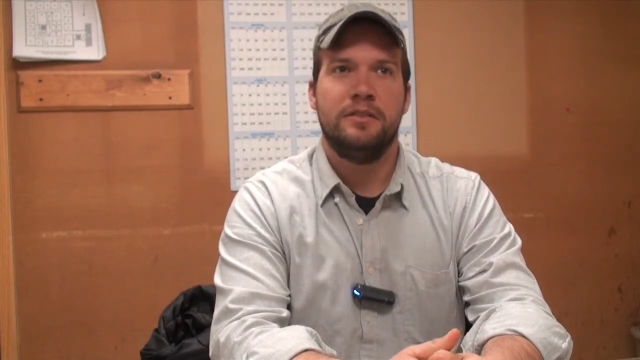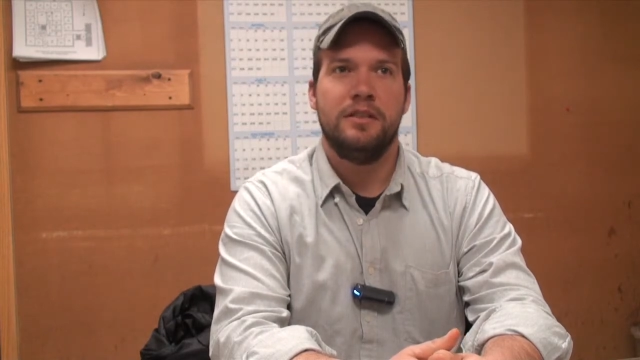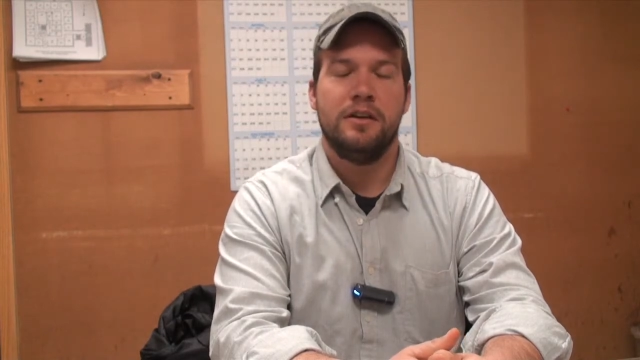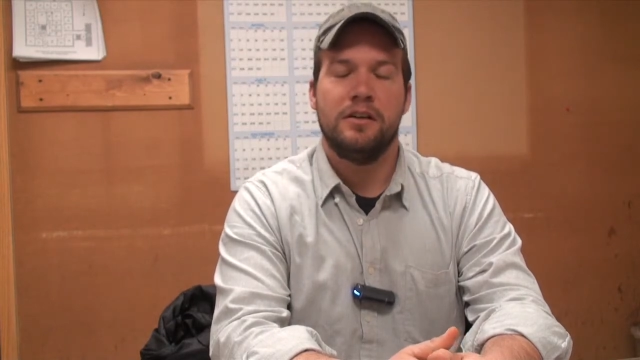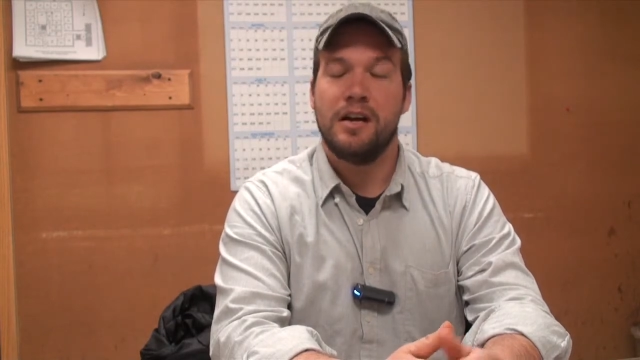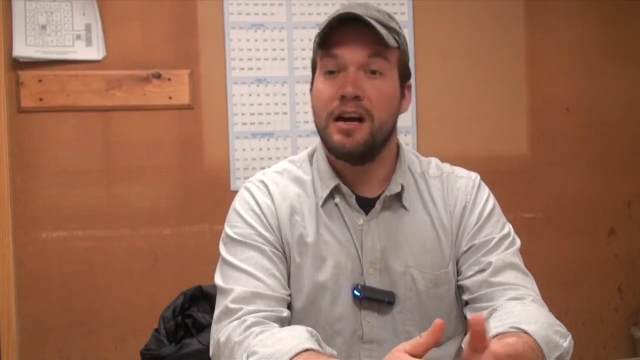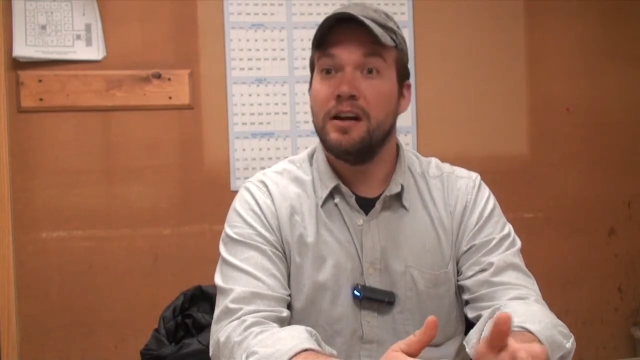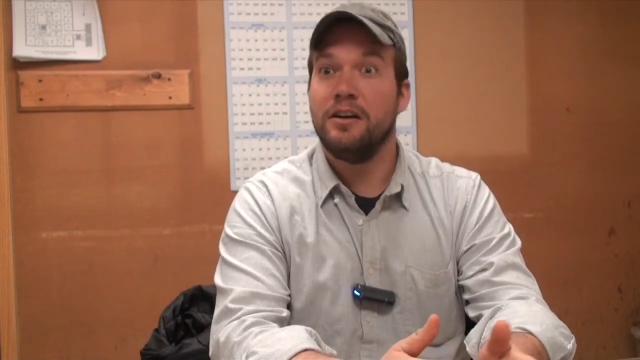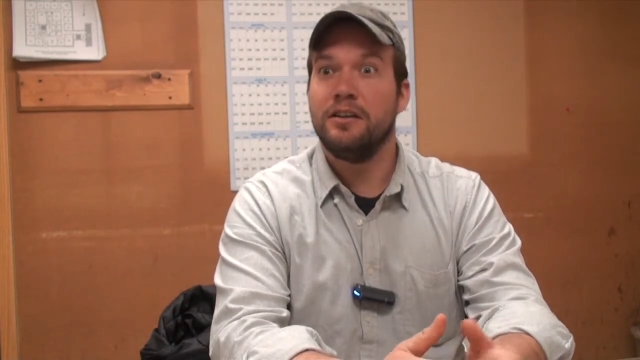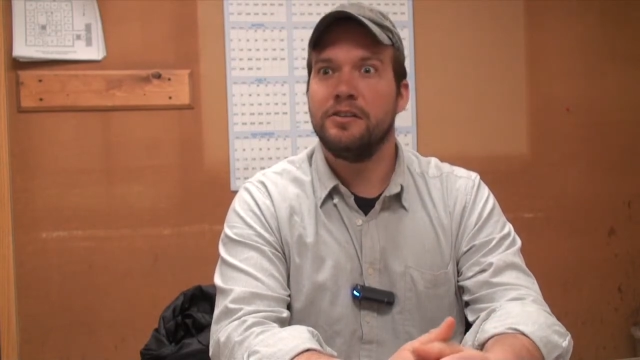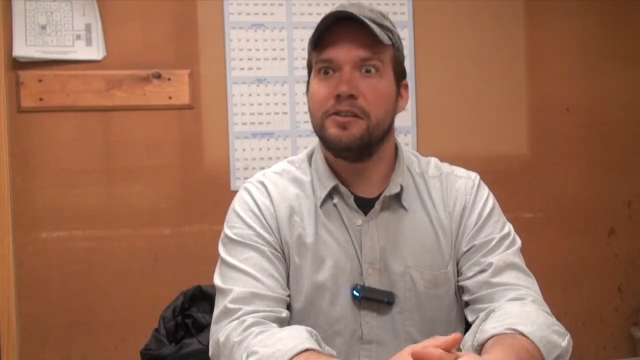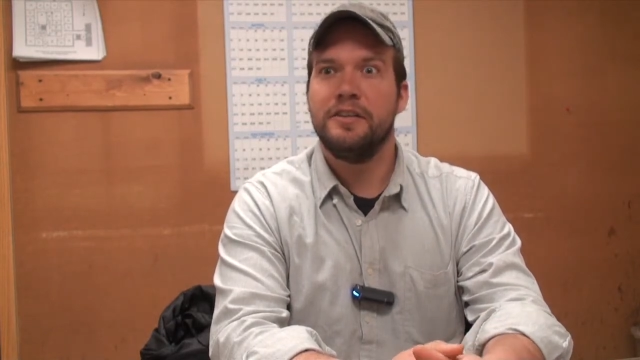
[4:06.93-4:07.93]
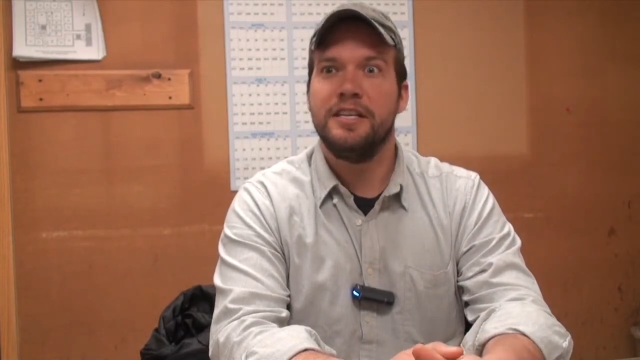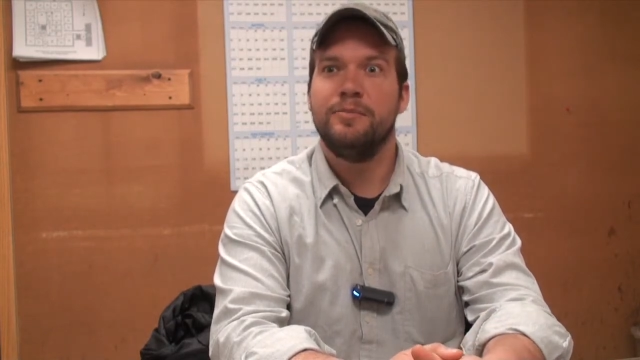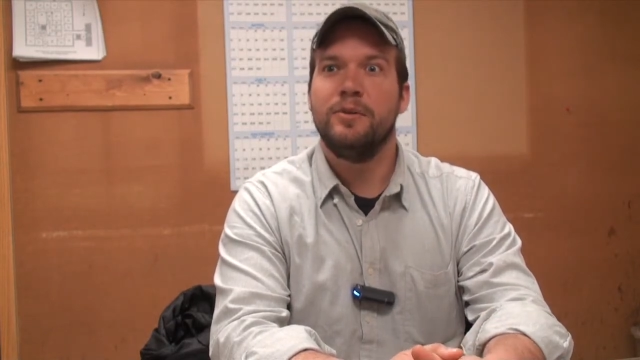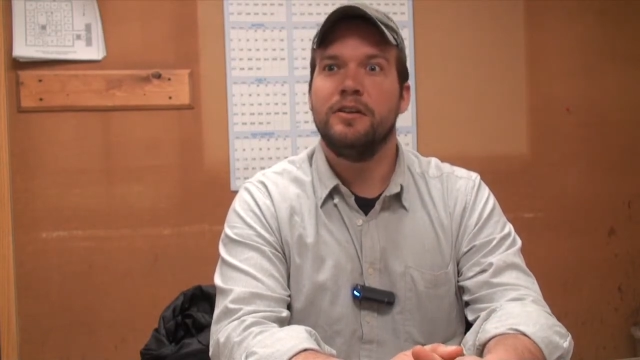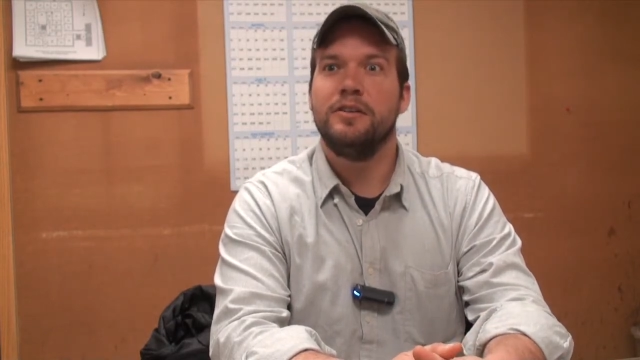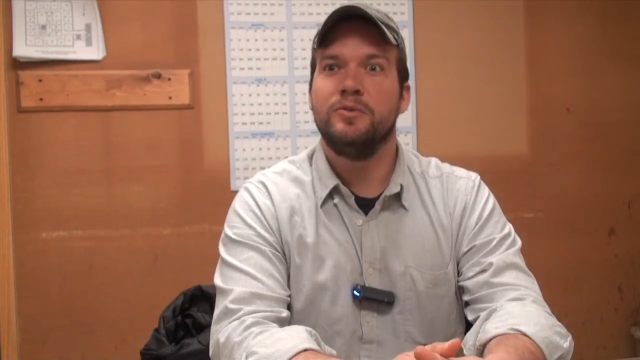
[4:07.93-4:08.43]
TRIR or their
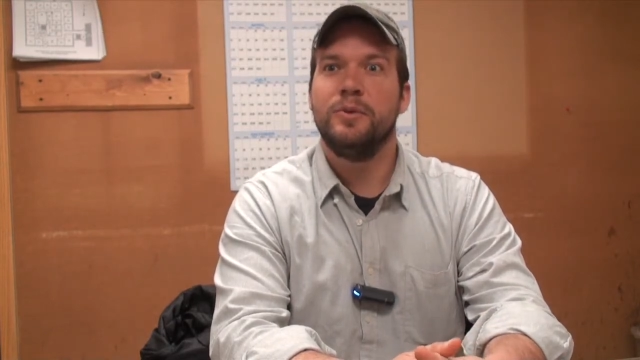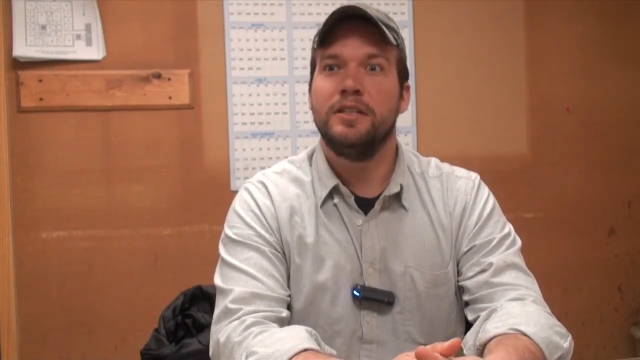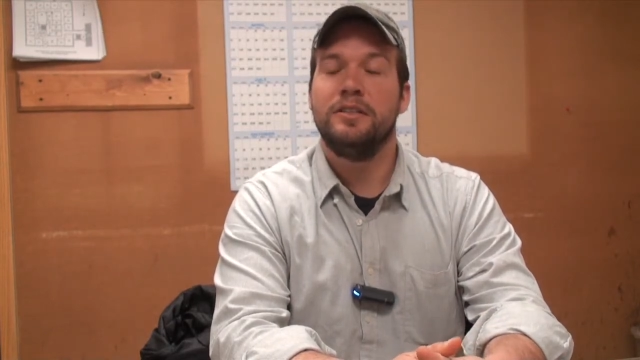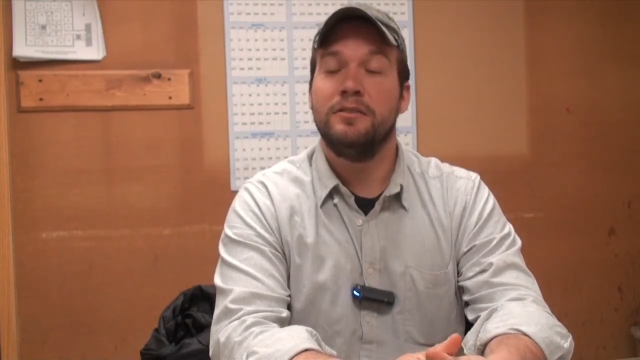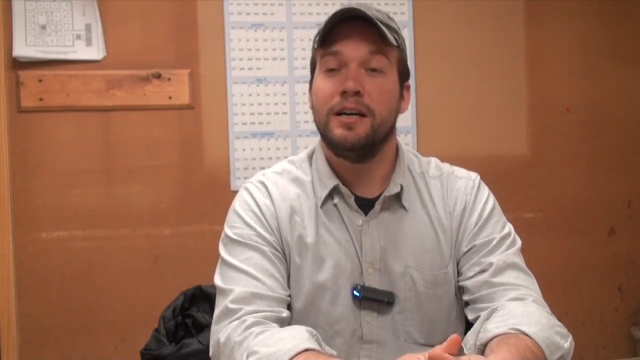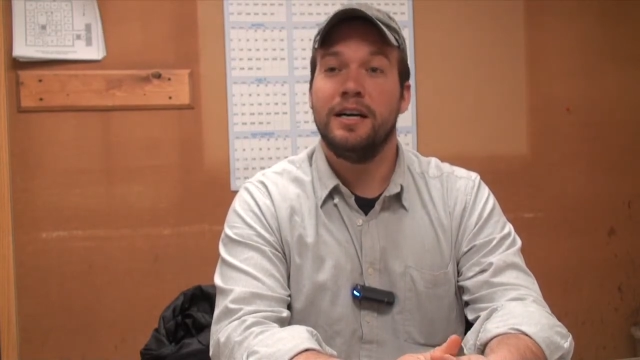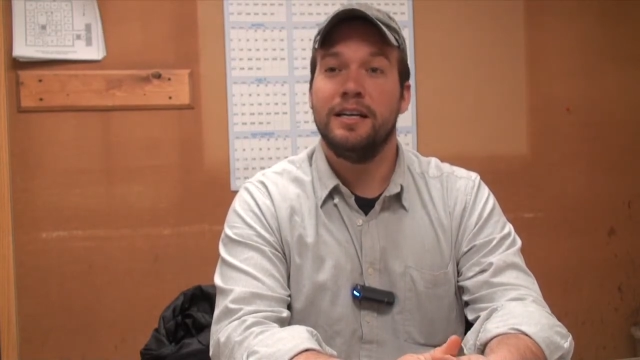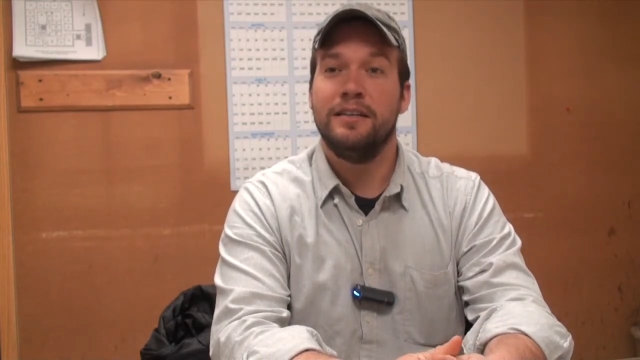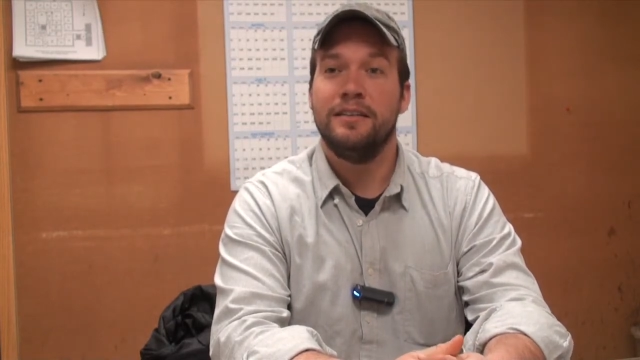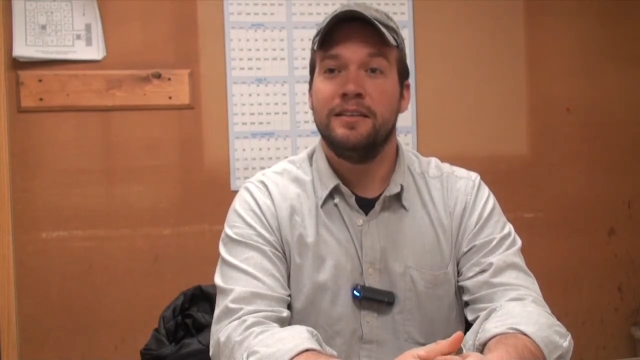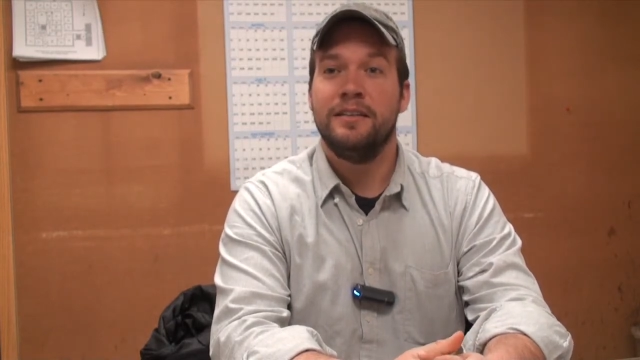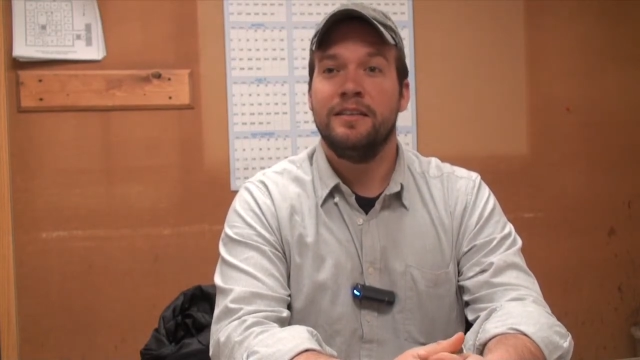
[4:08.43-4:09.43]
EMR is way too high.